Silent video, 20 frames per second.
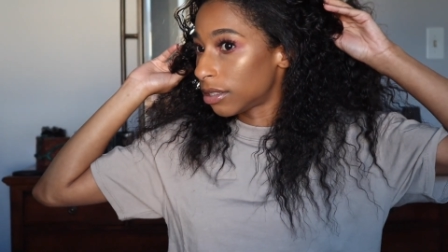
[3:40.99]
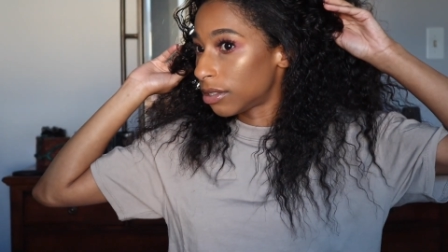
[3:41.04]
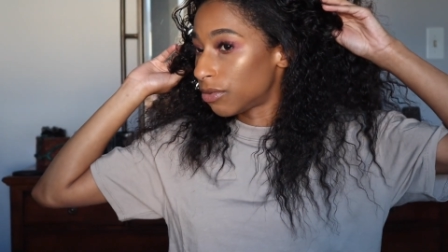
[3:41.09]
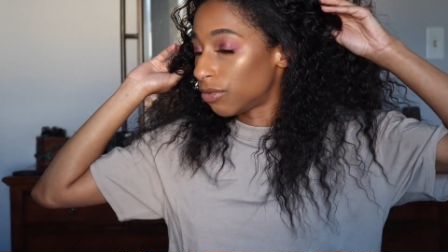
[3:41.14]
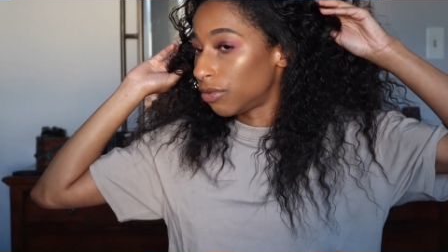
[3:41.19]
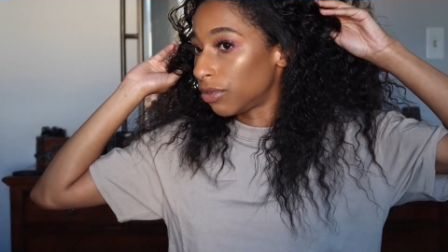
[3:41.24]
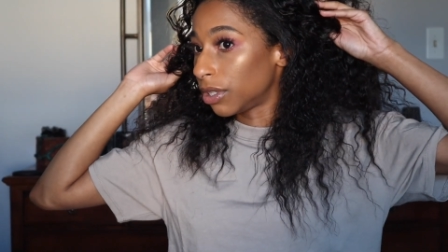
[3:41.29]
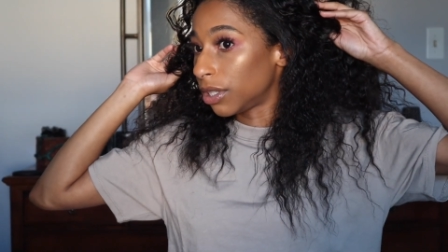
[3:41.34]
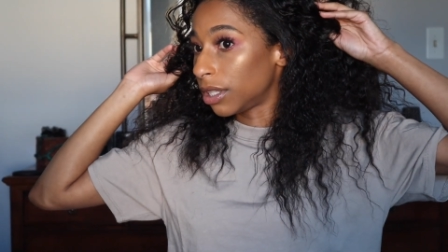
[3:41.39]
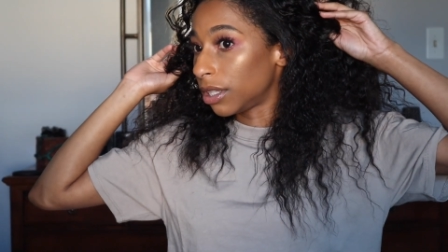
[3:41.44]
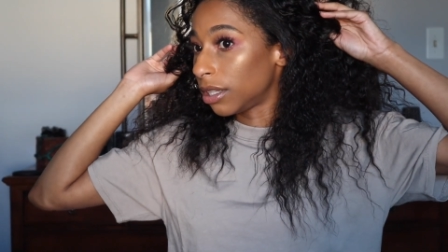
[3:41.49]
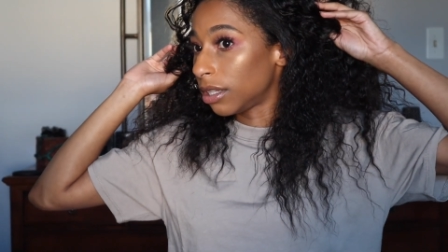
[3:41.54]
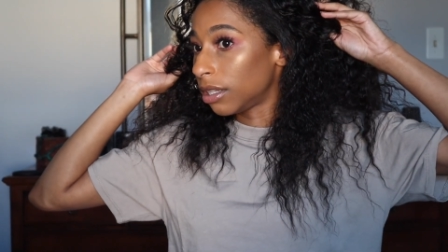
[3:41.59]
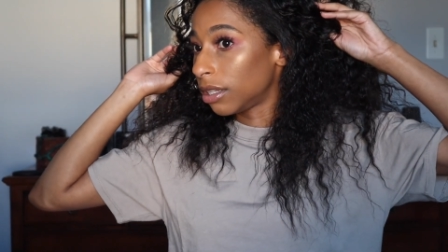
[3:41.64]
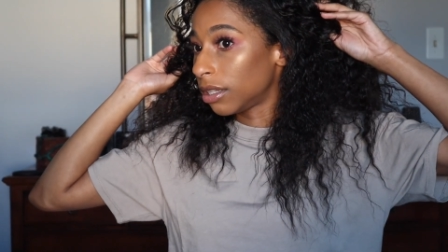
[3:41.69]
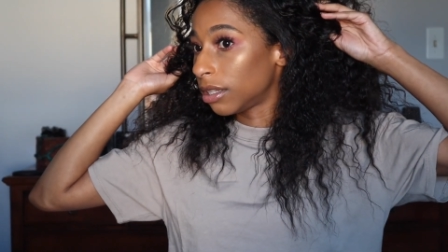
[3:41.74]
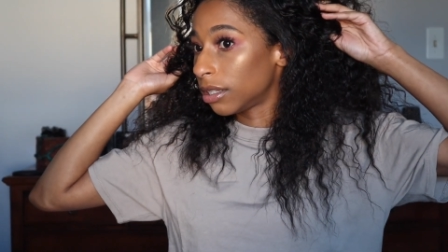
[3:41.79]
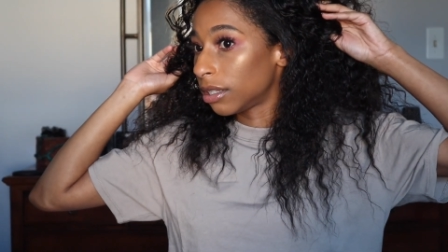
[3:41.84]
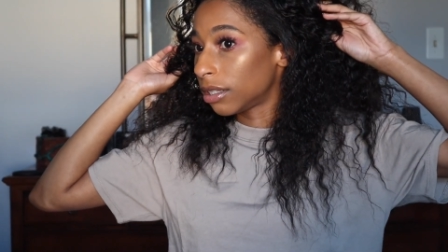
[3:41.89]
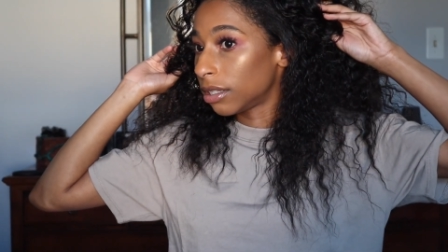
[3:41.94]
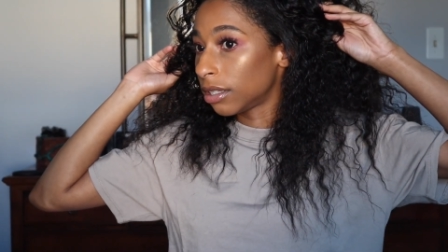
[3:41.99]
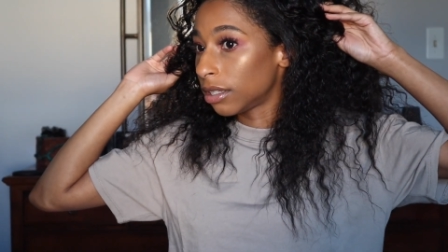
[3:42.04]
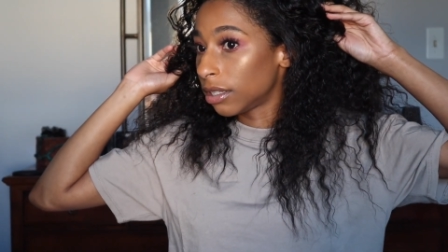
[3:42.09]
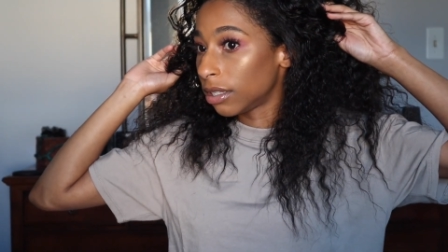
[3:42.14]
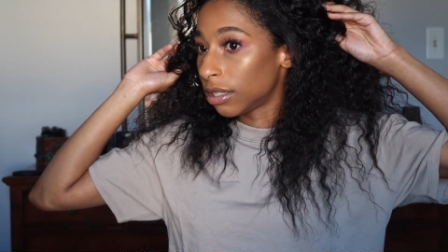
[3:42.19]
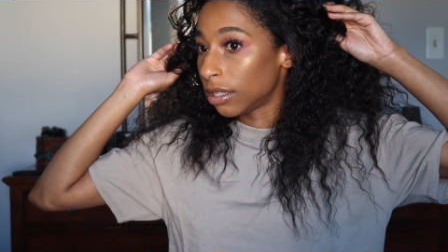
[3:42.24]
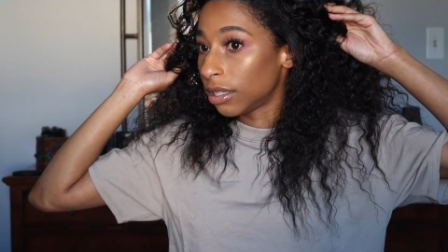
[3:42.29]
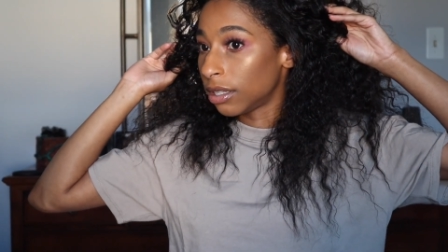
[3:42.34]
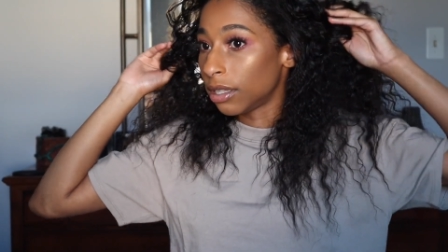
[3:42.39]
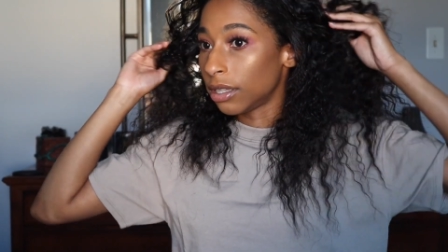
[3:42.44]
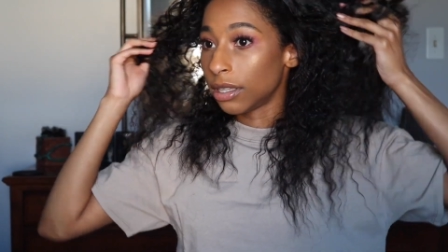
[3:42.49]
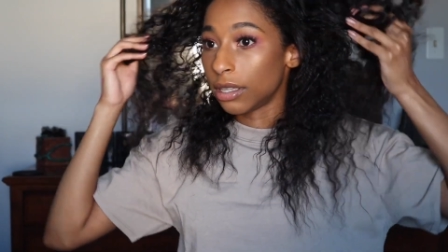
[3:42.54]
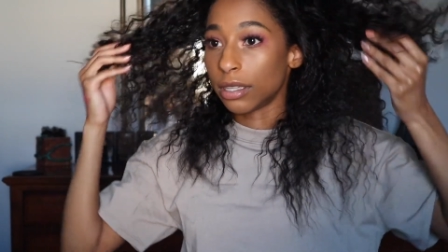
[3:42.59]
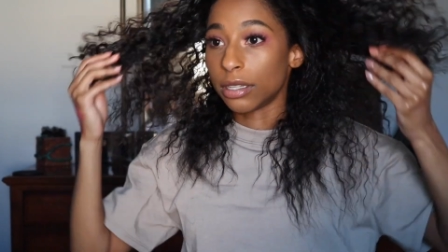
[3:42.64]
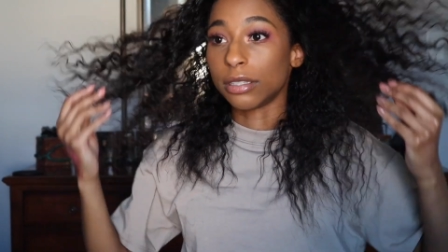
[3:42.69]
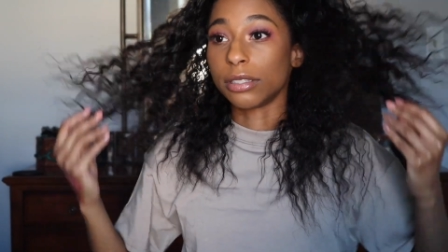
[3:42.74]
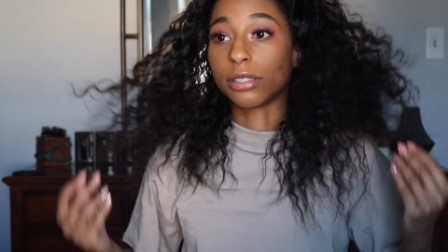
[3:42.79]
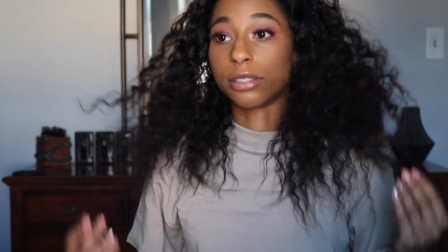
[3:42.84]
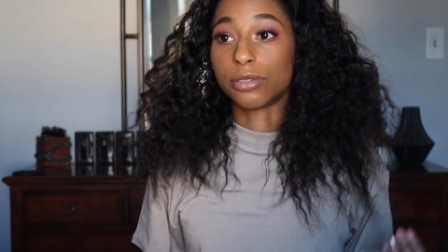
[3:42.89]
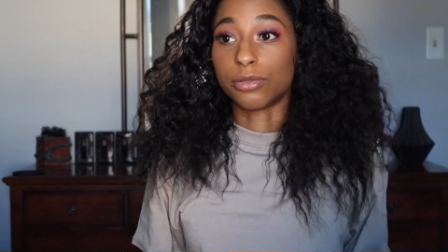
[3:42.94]
It's really
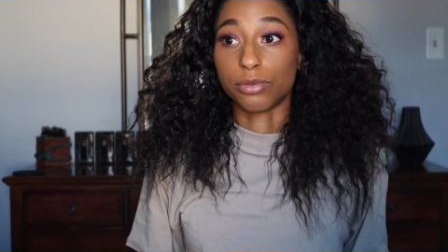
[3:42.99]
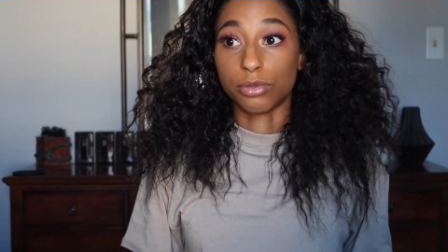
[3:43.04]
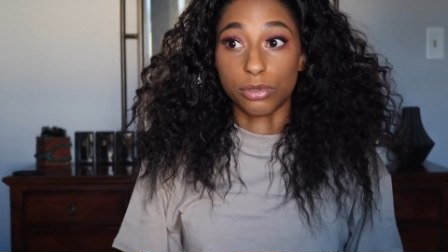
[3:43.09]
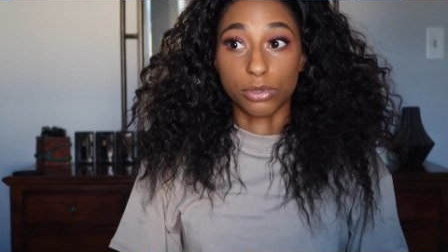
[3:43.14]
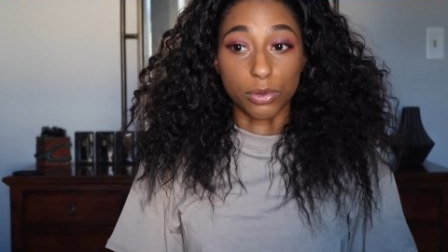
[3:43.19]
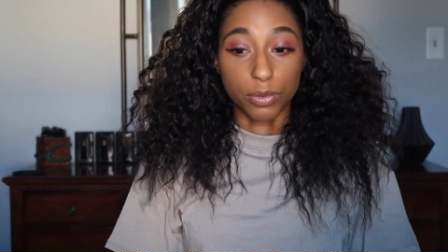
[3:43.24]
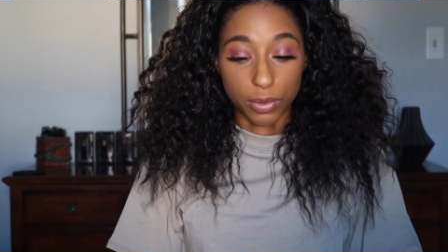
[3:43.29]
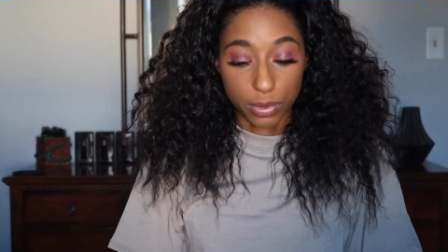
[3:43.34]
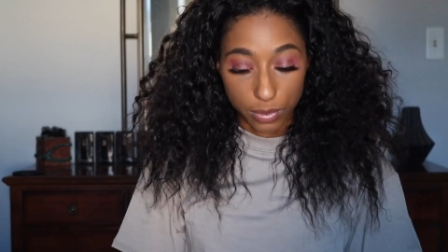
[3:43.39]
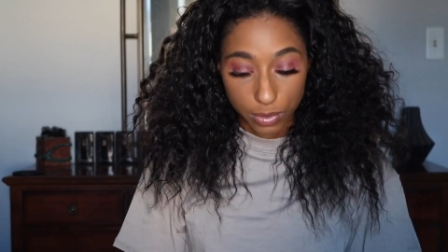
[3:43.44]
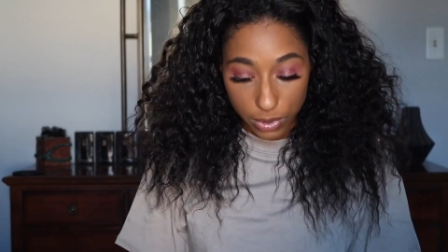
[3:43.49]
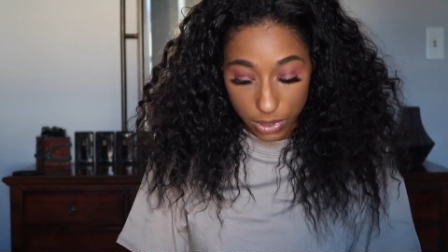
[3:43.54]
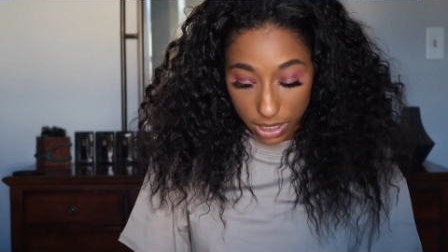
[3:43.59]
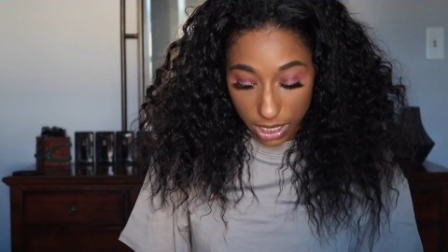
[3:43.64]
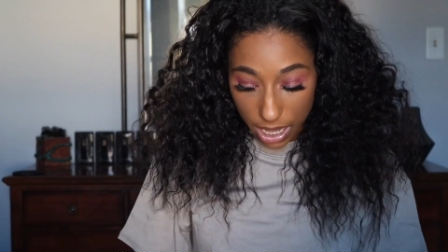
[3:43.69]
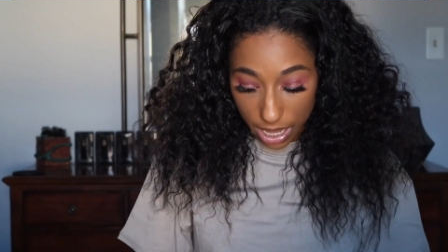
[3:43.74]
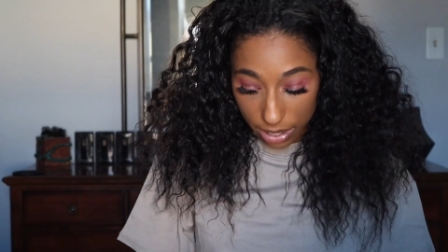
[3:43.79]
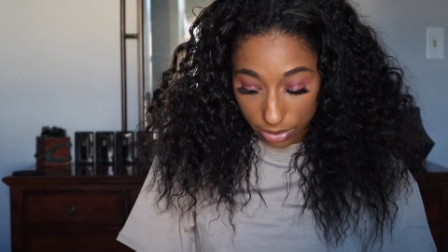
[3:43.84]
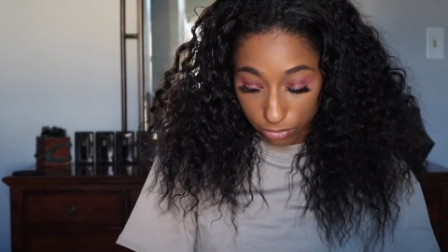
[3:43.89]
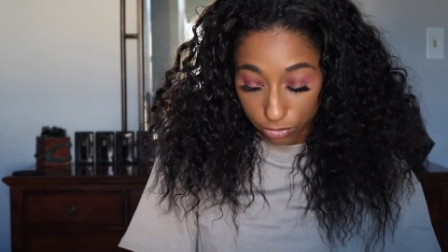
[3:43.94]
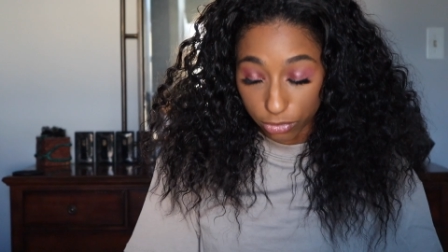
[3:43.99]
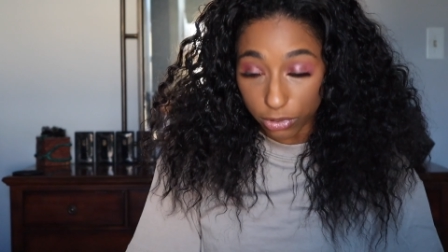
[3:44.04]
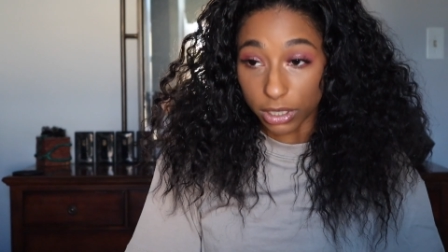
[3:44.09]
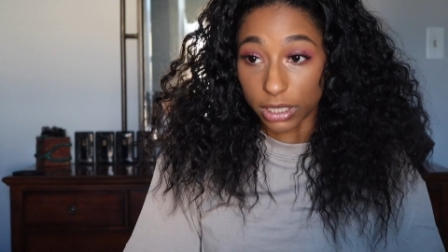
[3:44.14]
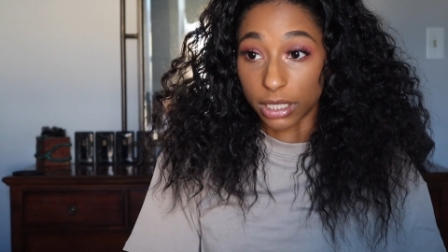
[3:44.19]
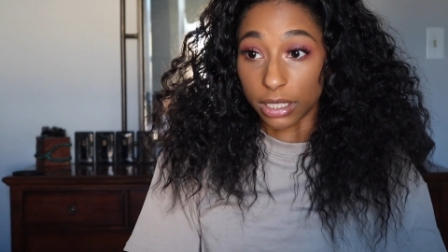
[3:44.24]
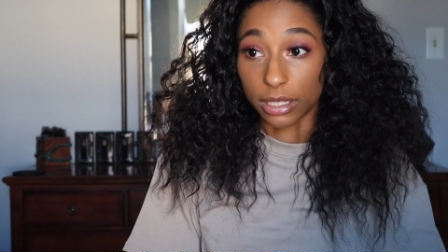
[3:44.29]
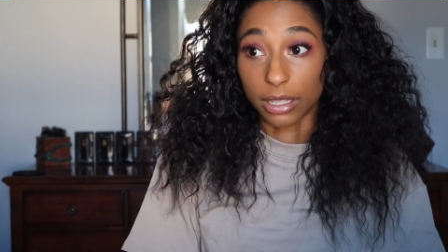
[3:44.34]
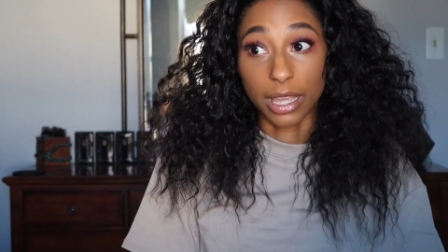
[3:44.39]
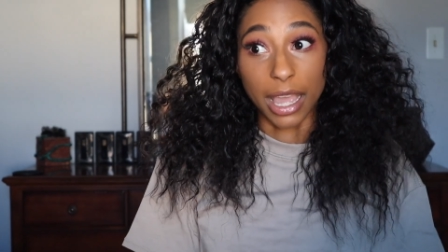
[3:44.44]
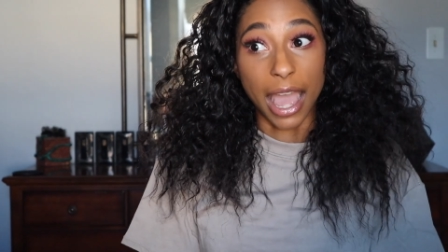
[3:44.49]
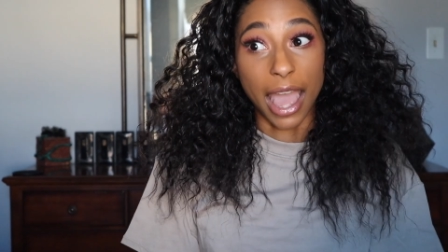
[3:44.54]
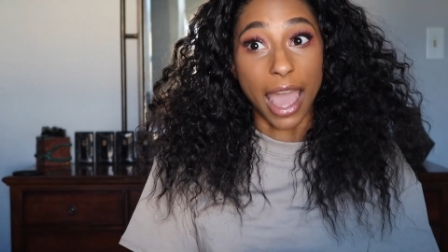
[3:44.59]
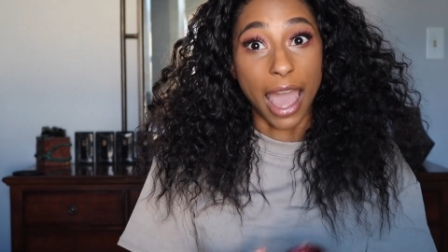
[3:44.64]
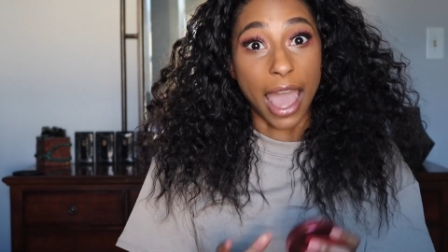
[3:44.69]
it's super pretty. I really